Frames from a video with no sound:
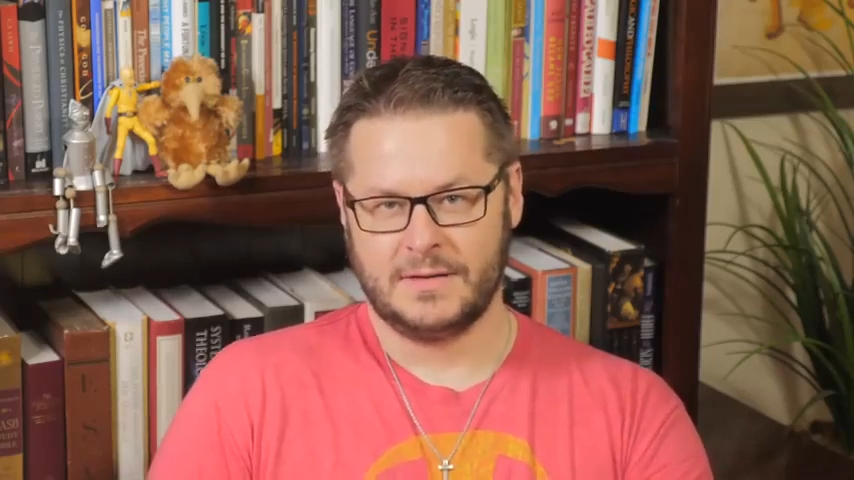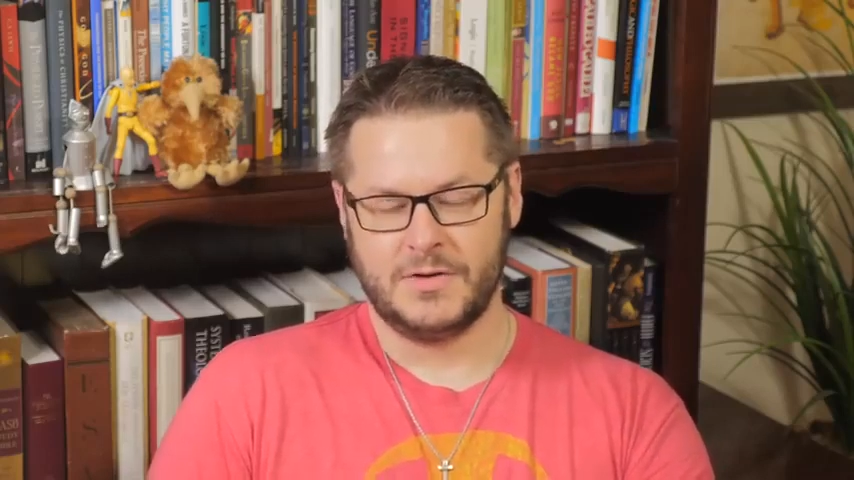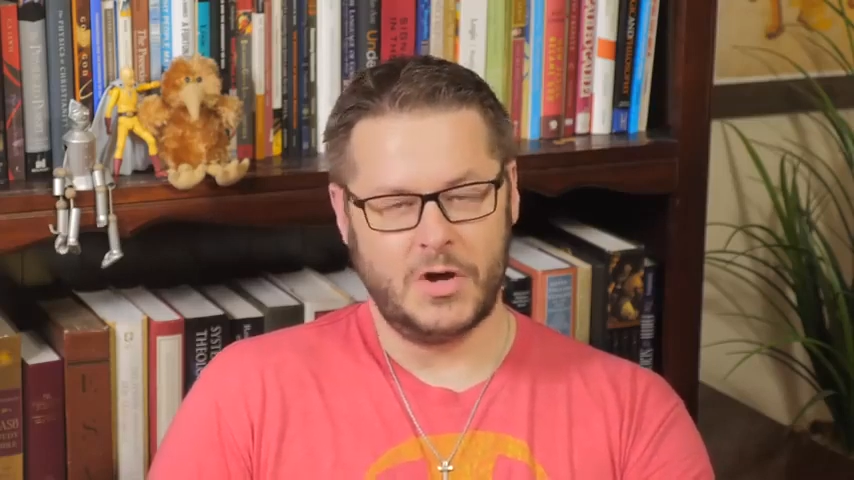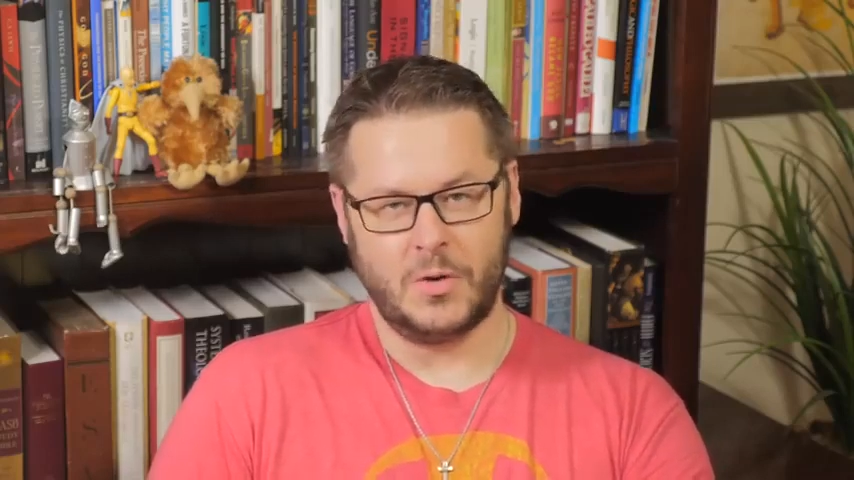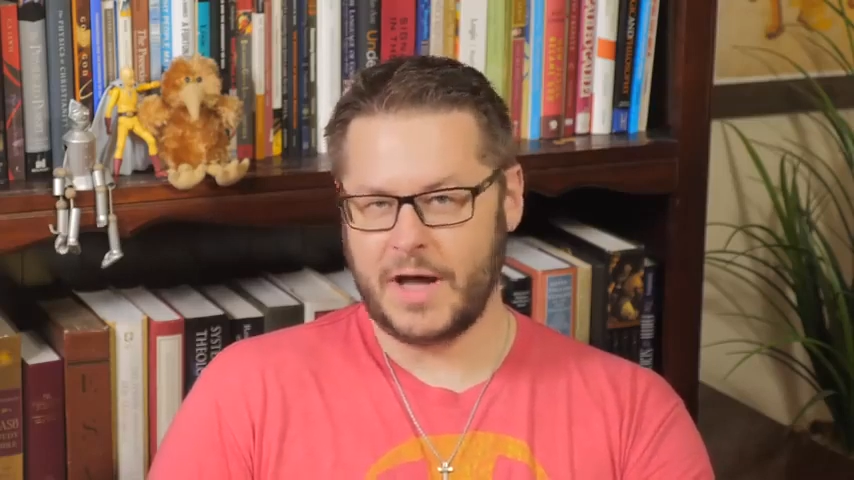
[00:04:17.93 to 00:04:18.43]

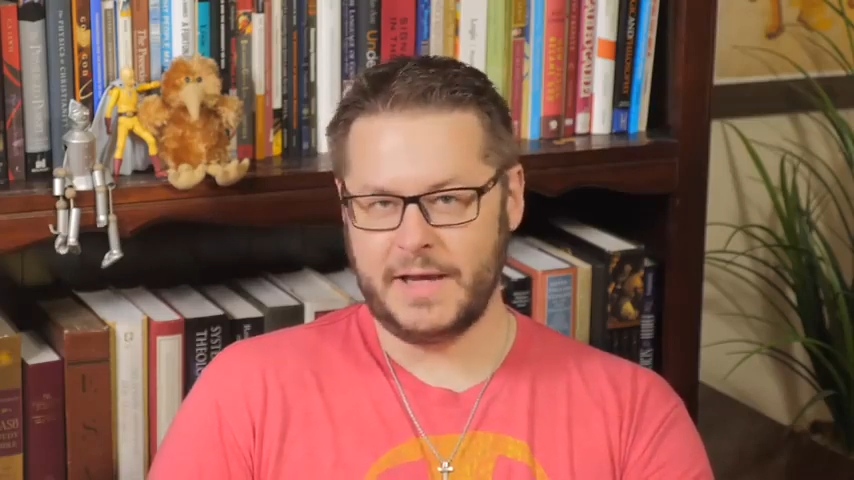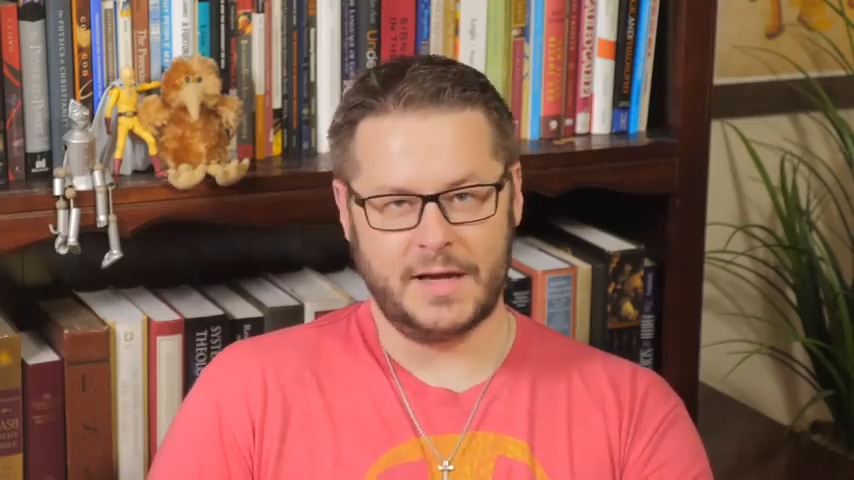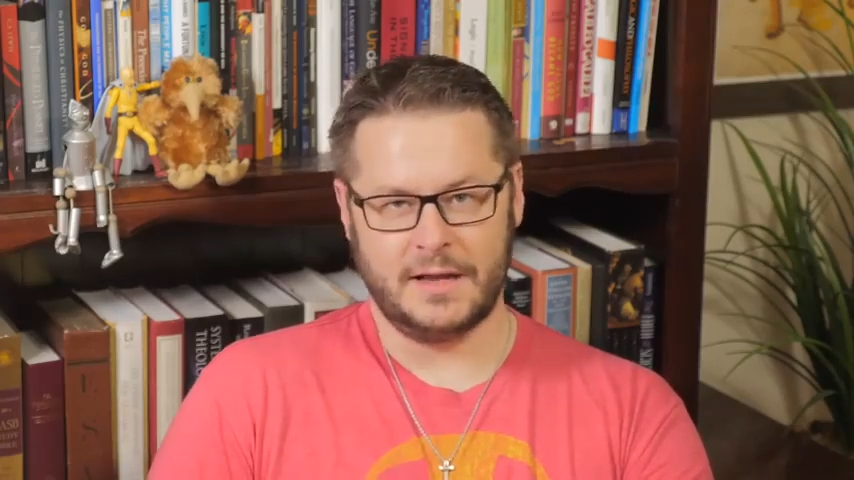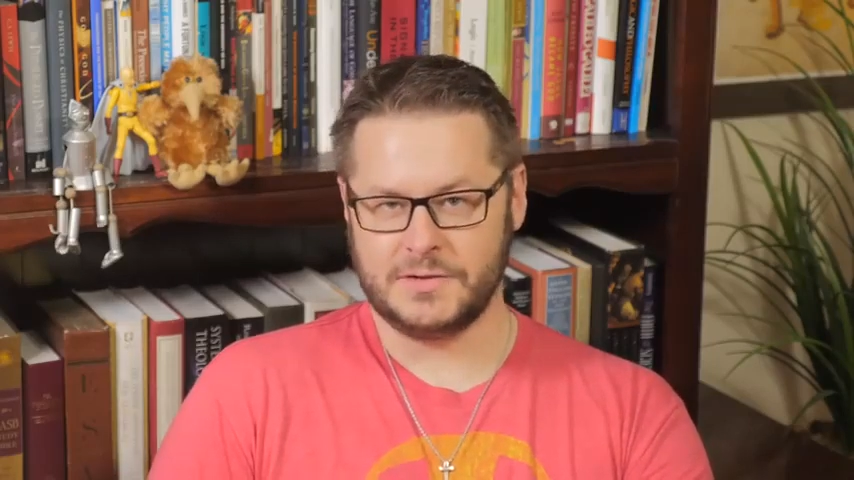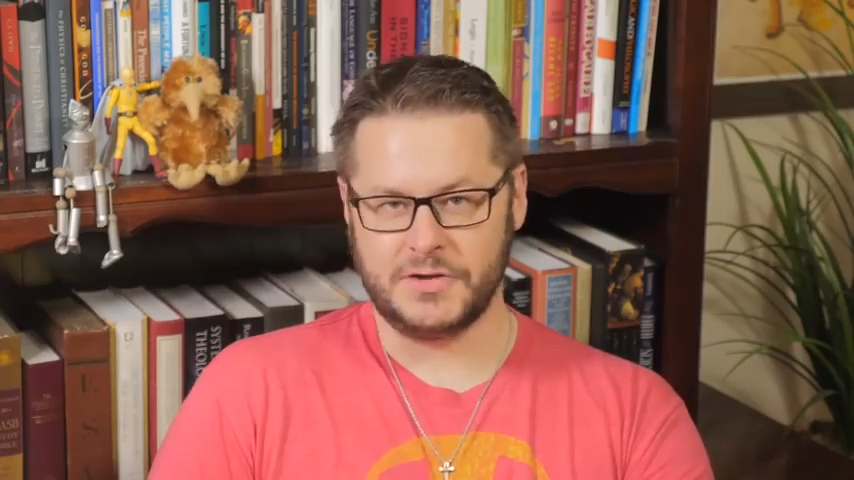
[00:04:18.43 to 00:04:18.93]
No
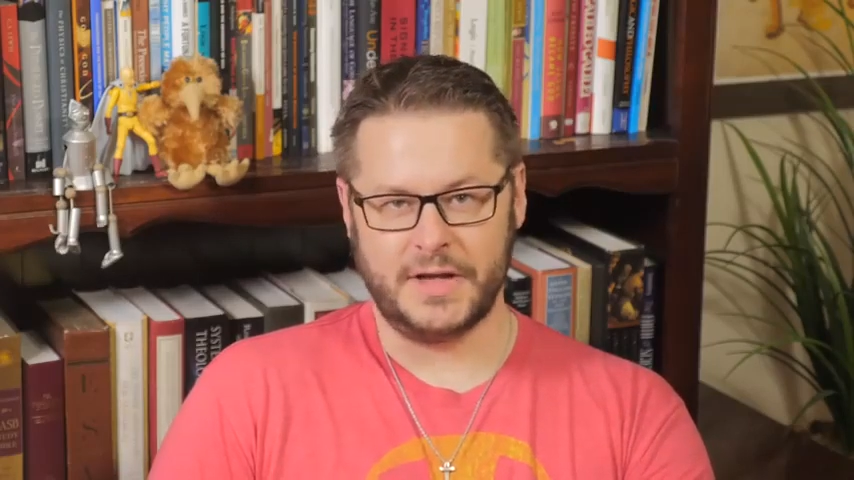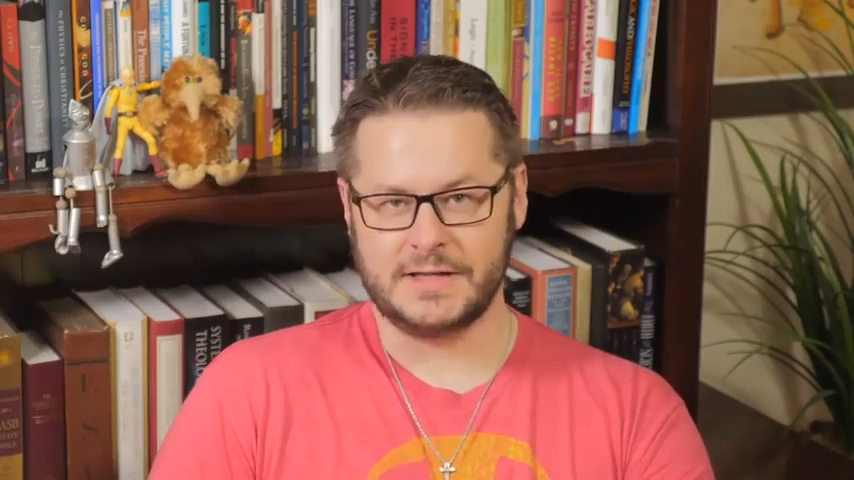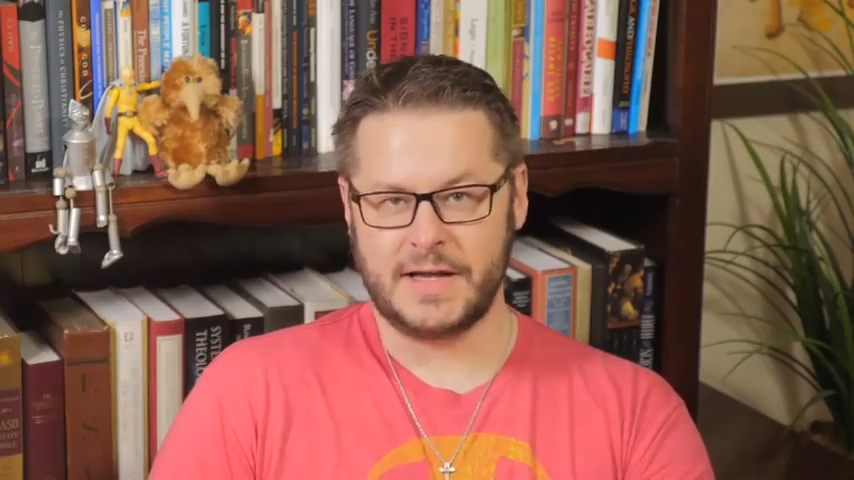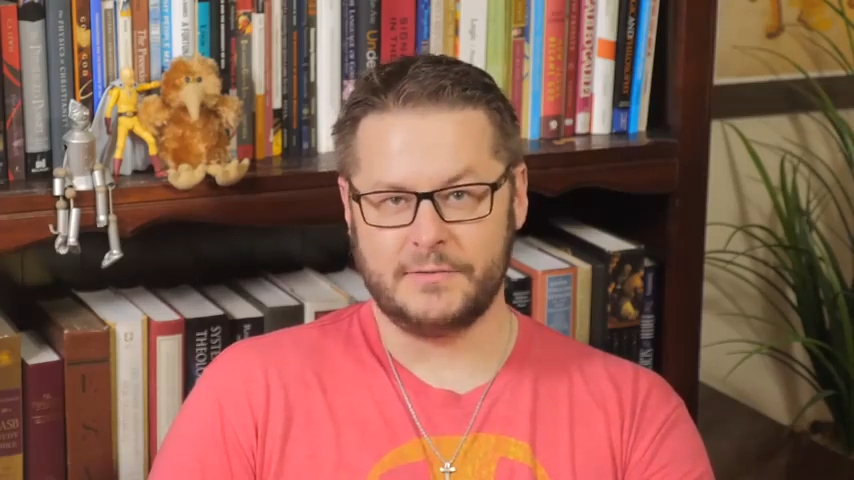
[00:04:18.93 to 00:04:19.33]
ideology has